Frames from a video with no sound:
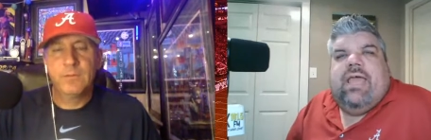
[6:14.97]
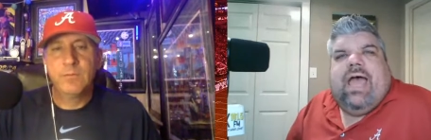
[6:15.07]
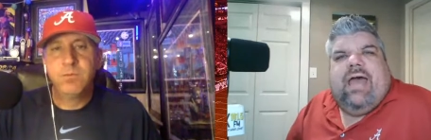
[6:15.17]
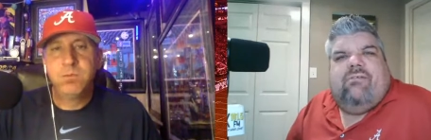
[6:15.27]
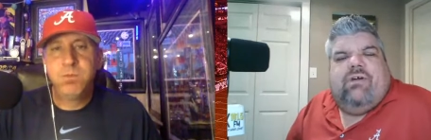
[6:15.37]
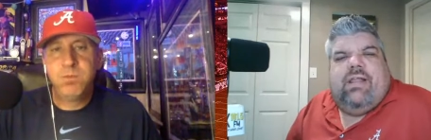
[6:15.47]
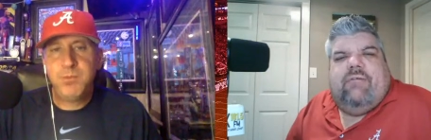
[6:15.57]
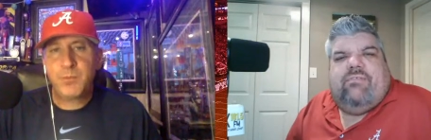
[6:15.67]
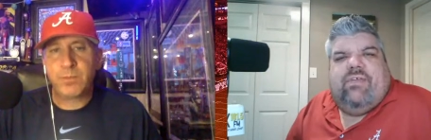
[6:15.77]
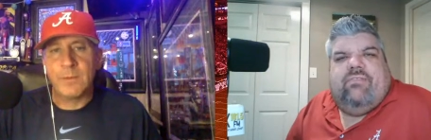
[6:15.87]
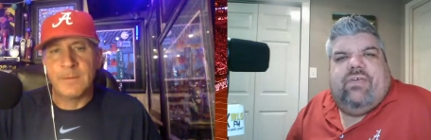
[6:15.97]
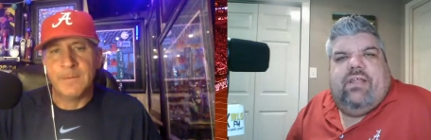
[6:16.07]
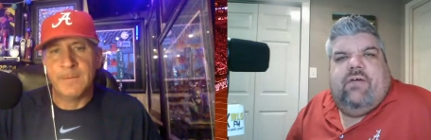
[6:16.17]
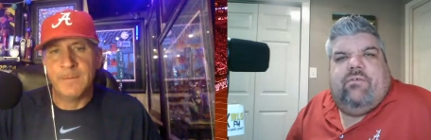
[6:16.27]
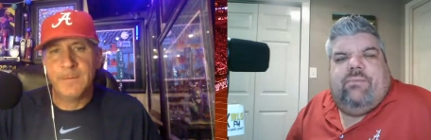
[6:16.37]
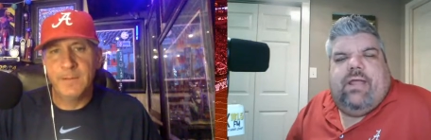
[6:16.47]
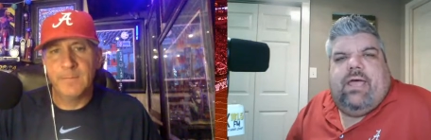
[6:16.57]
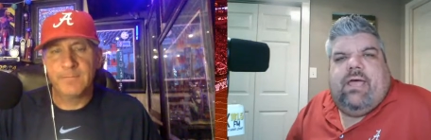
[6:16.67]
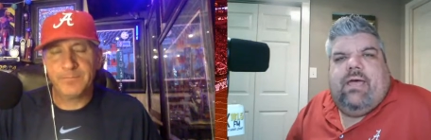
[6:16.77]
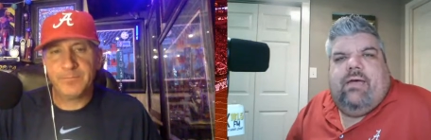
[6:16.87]
Speaker 1: I don't know. I'd have to think that over, but
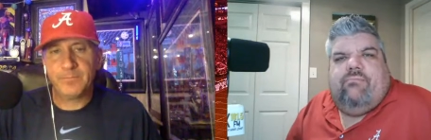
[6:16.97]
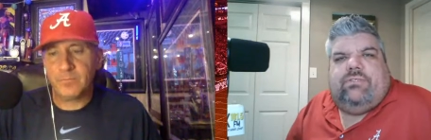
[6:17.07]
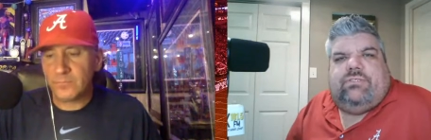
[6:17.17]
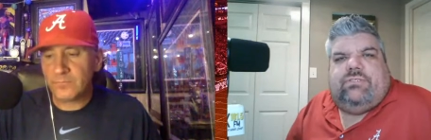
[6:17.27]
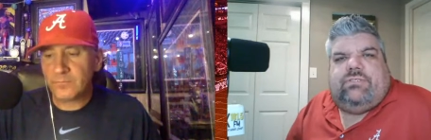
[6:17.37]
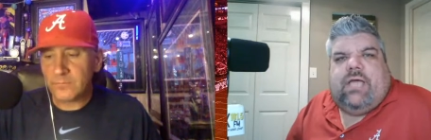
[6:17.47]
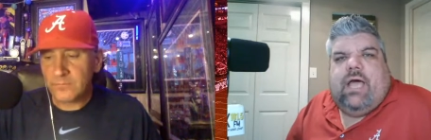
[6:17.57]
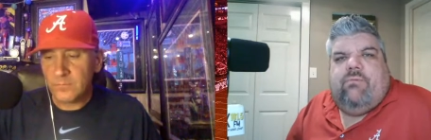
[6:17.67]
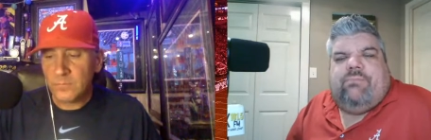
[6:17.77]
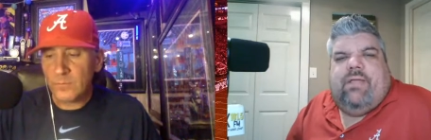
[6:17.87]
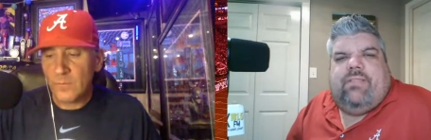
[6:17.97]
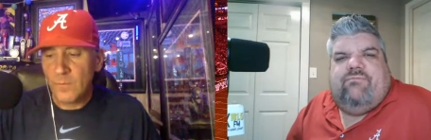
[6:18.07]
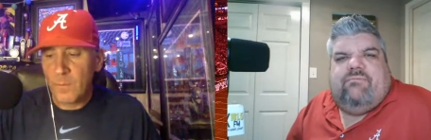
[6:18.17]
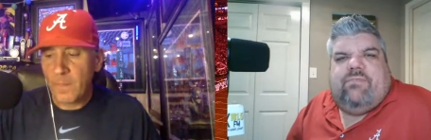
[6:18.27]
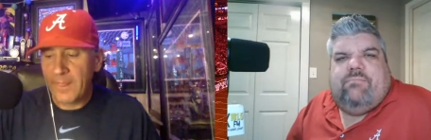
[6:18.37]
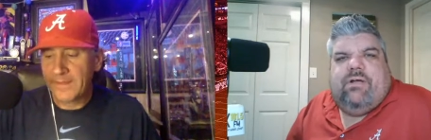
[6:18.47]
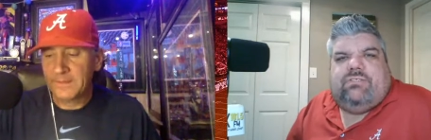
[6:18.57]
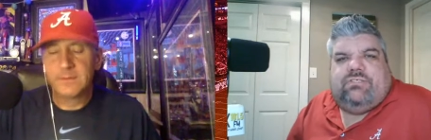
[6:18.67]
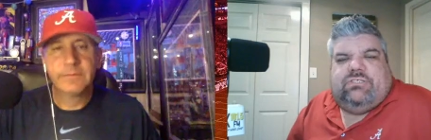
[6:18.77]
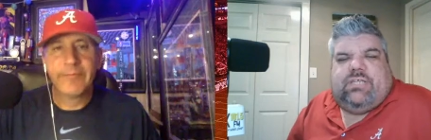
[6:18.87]
I would pay the
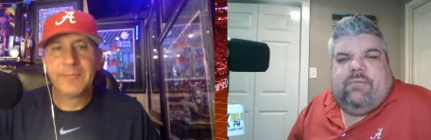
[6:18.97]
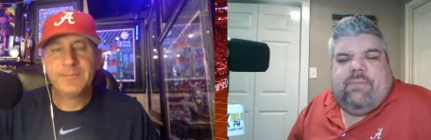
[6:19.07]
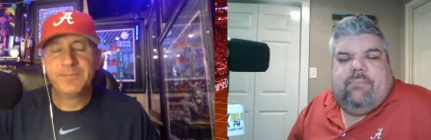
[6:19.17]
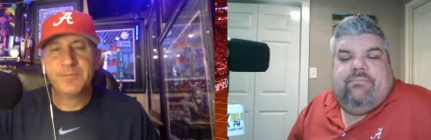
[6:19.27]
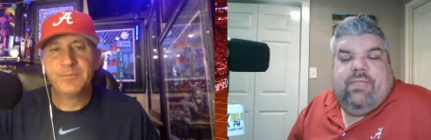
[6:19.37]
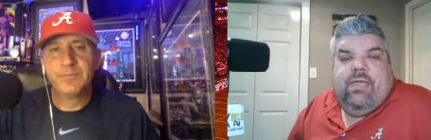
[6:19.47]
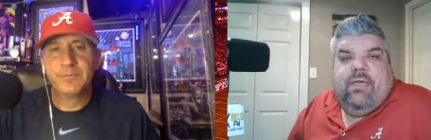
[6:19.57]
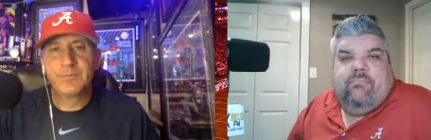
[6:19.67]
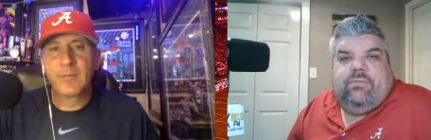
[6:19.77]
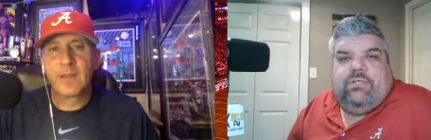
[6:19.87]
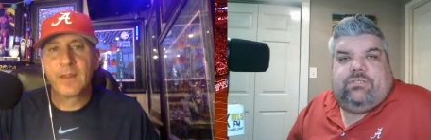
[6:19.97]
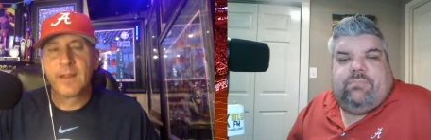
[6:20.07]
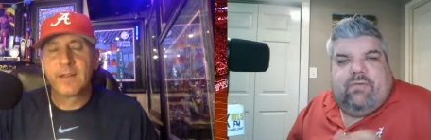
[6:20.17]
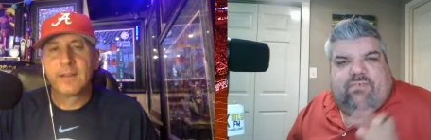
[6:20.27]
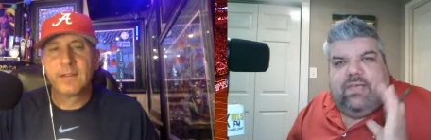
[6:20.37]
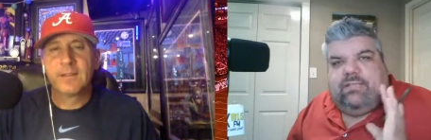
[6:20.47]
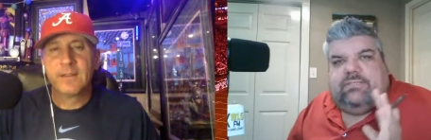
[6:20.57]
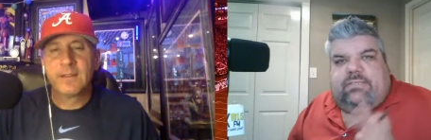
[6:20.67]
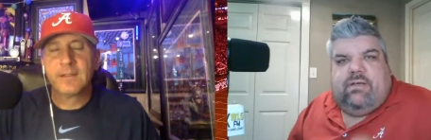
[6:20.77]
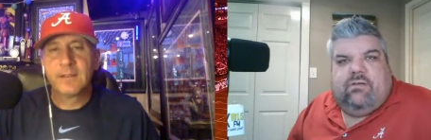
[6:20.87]
$50 just to have my
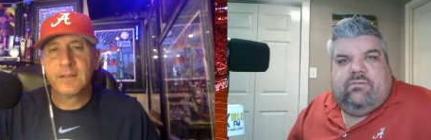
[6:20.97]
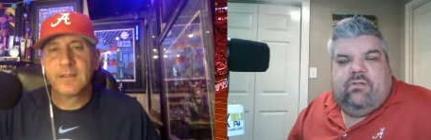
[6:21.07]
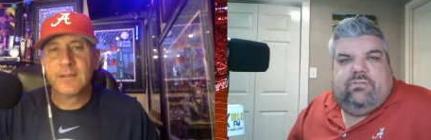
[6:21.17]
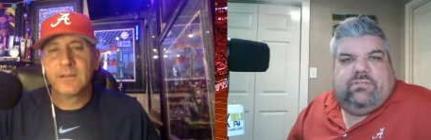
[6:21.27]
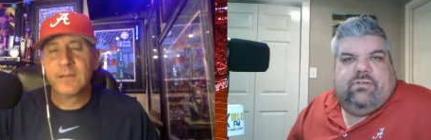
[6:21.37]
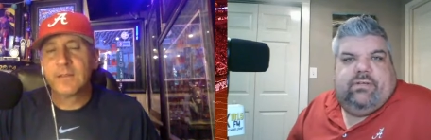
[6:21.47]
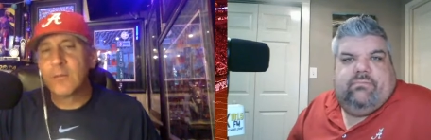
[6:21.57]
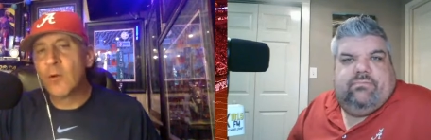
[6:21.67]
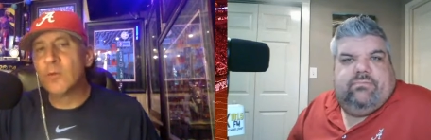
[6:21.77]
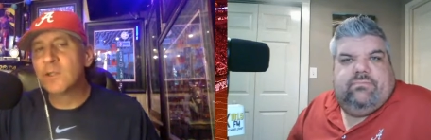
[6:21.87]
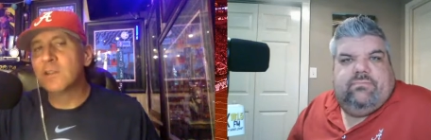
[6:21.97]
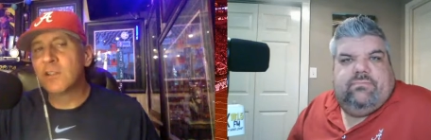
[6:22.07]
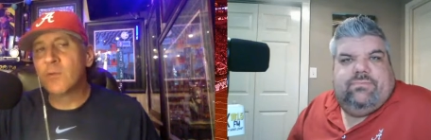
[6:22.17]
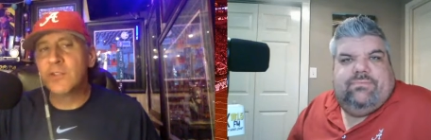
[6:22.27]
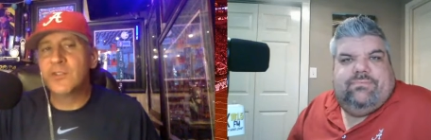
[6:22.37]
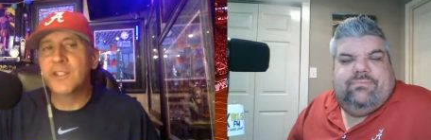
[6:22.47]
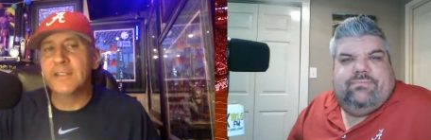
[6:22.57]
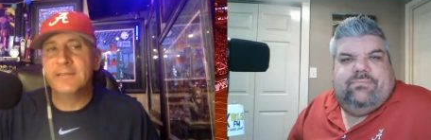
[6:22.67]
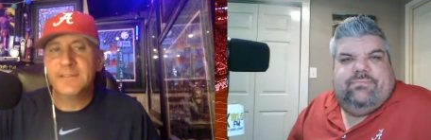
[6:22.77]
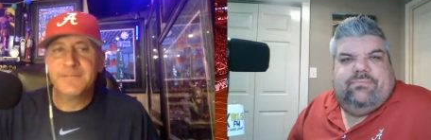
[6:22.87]
face on the screen. What look would you give?